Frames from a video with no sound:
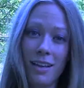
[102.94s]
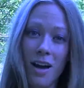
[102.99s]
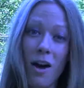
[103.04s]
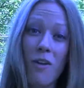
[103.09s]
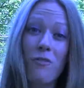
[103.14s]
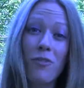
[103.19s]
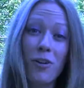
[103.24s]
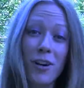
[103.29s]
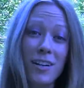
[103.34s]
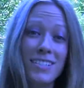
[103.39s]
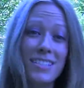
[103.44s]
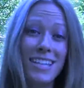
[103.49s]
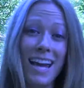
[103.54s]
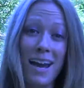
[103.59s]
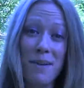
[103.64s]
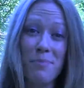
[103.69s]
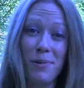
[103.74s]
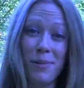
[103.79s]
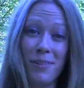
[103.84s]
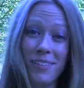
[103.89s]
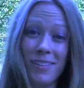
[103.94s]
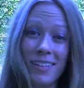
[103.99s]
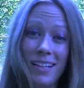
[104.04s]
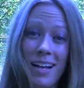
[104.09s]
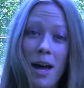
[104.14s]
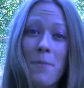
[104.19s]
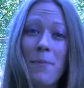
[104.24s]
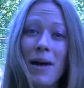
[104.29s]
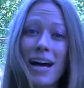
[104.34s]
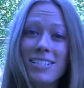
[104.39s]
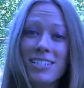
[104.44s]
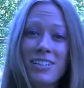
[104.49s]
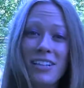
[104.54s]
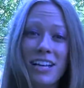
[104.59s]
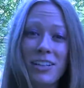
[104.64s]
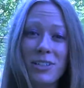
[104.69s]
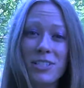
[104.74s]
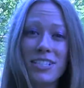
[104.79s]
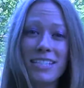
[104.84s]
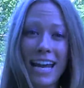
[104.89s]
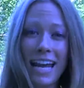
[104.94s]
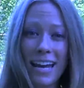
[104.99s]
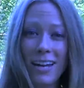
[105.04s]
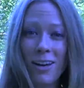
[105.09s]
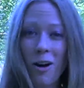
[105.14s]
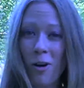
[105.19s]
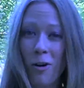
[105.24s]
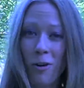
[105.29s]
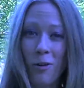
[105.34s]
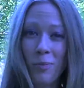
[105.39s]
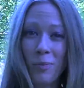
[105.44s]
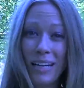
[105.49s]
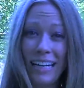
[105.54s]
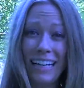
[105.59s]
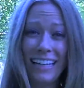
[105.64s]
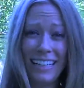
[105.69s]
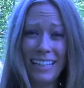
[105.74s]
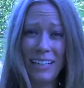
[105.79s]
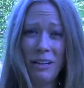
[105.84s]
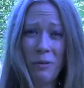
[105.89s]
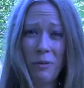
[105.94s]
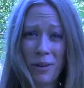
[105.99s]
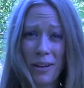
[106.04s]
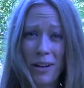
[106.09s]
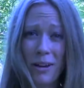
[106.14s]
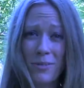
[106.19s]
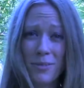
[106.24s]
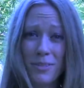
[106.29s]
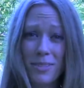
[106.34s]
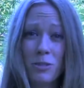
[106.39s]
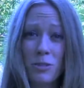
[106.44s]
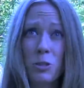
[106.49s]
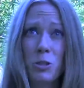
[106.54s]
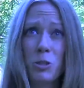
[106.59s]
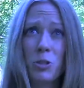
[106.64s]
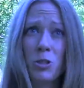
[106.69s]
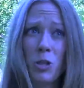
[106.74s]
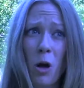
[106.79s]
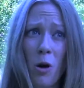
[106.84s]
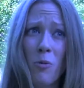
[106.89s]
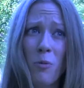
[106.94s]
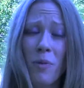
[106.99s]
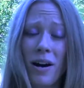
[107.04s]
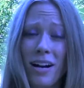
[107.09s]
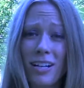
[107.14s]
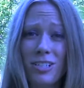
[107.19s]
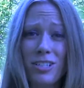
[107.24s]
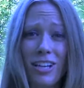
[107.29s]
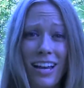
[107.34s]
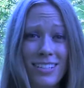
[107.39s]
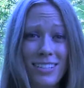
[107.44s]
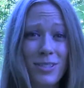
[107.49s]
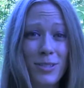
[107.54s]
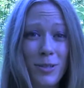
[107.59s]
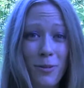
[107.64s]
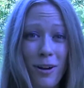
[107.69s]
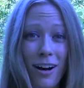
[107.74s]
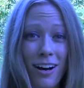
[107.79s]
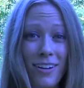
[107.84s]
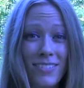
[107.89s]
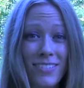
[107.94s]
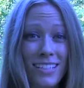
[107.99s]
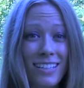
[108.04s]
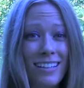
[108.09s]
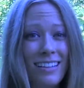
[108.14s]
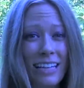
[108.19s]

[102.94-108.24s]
For example, imagine that you're staying home eating Oreos so much and so often